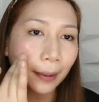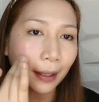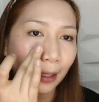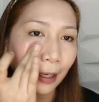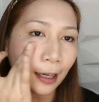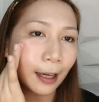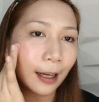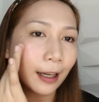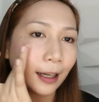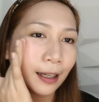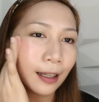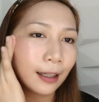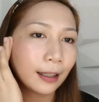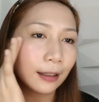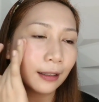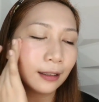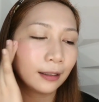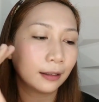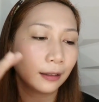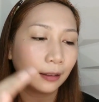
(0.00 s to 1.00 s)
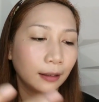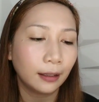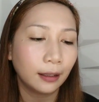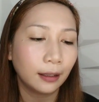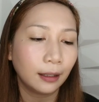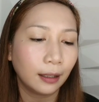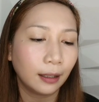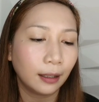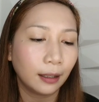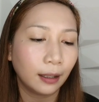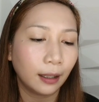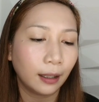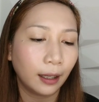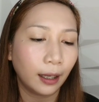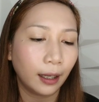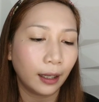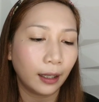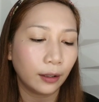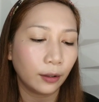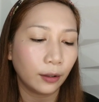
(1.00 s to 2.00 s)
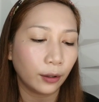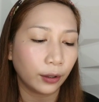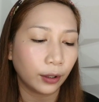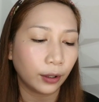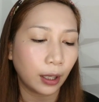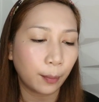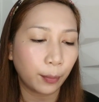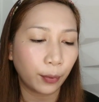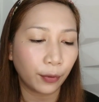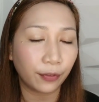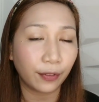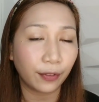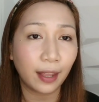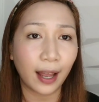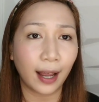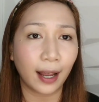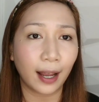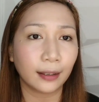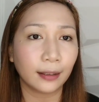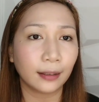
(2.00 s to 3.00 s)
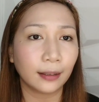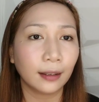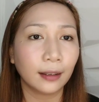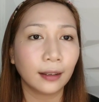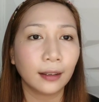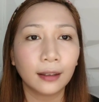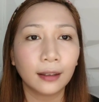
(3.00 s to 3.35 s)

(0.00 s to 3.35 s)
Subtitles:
pala. And on top of that,